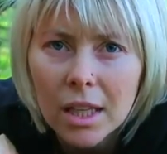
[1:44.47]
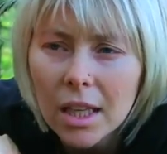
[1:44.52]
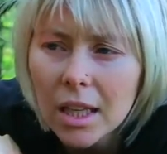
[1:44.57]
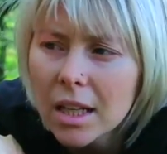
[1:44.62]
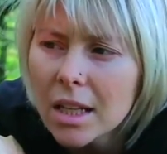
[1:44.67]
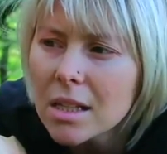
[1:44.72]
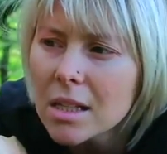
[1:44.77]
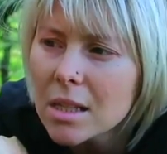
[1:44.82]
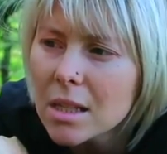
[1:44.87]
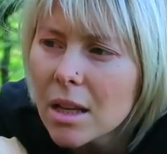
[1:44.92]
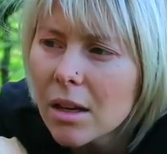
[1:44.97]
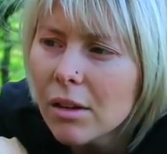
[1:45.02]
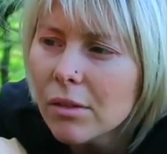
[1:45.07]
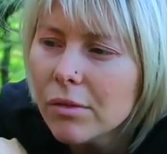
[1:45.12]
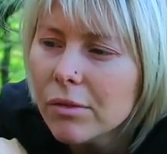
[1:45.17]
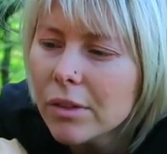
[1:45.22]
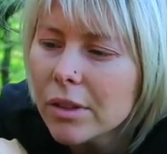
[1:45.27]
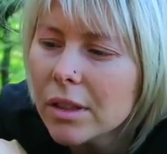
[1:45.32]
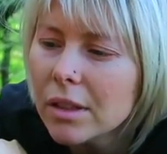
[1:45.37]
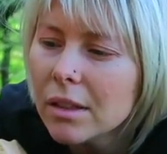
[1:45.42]
in
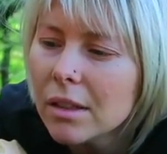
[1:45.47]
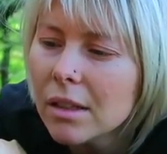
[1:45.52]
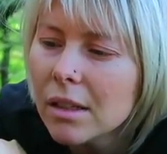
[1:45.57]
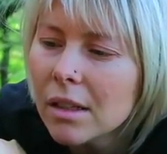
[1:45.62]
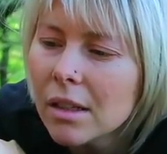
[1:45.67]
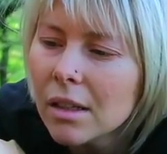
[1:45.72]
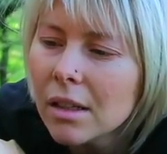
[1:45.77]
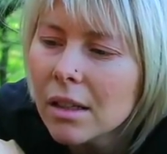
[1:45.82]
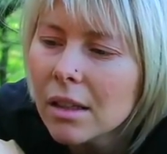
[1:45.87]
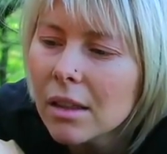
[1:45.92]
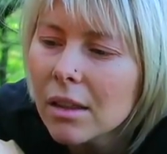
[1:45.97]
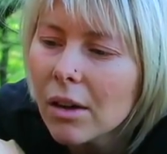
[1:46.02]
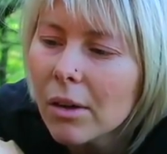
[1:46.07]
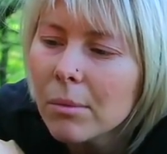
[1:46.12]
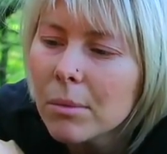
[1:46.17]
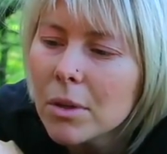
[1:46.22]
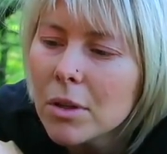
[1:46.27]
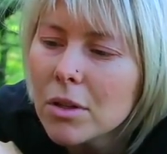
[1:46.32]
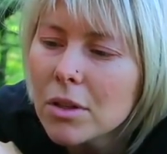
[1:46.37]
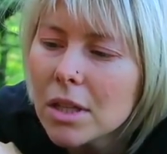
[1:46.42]
itself, and that
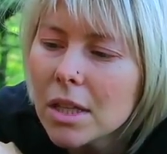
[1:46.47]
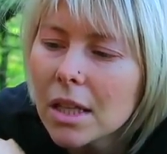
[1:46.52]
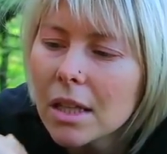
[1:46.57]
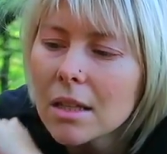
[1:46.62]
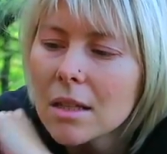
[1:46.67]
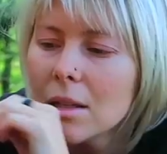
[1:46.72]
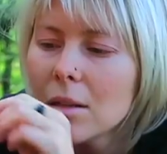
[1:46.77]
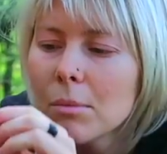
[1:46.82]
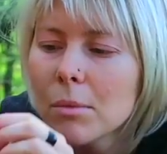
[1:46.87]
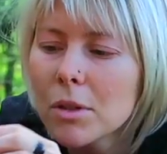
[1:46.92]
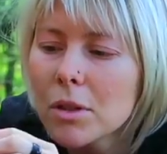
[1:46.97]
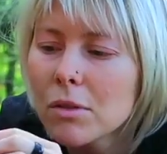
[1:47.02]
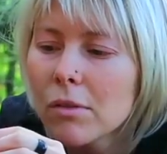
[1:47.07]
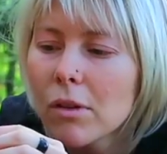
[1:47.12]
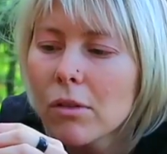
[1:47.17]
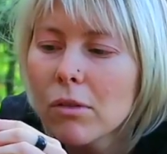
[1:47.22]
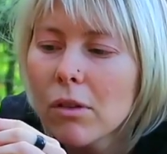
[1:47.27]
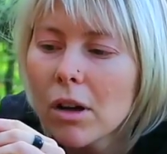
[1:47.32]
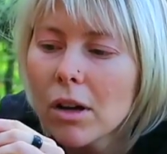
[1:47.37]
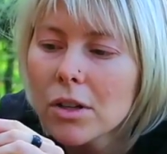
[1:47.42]
I'm usually in too much of
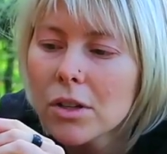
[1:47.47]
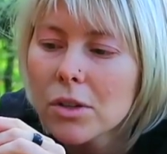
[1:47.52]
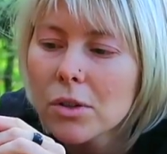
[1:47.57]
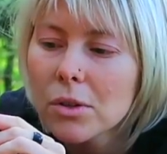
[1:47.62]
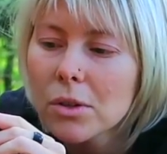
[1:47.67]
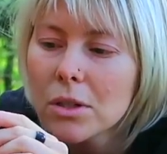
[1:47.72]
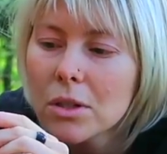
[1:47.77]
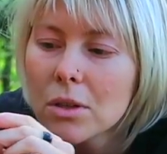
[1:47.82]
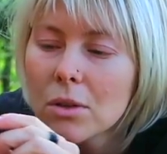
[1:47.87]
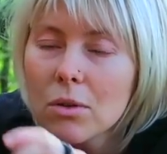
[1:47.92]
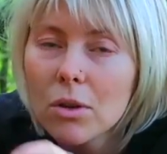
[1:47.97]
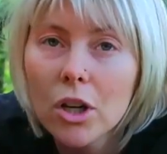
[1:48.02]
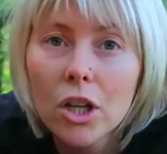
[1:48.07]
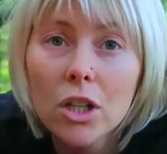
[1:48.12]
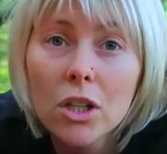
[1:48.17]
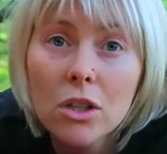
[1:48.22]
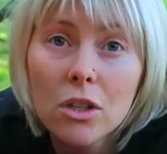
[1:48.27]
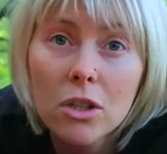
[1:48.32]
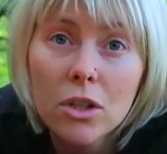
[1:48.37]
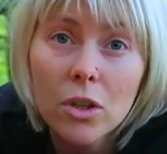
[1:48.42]
a rush or too
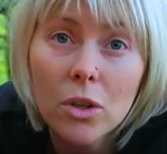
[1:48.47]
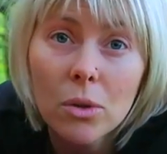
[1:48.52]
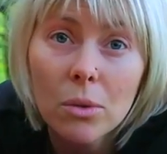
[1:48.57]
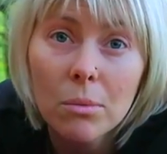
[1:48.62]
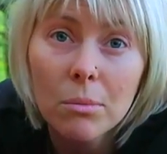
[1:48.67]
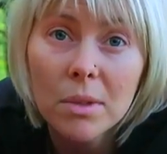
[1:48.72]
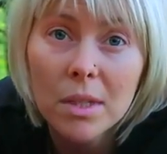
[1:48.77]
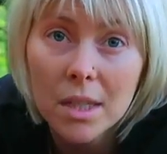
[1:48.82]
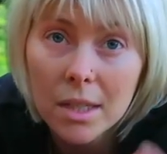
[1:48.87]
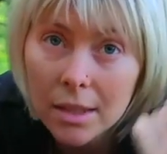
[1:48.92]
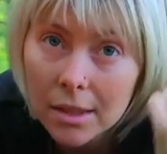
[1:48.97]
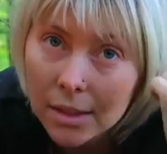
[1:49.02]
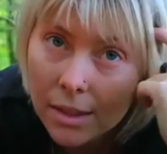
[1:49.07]
consumed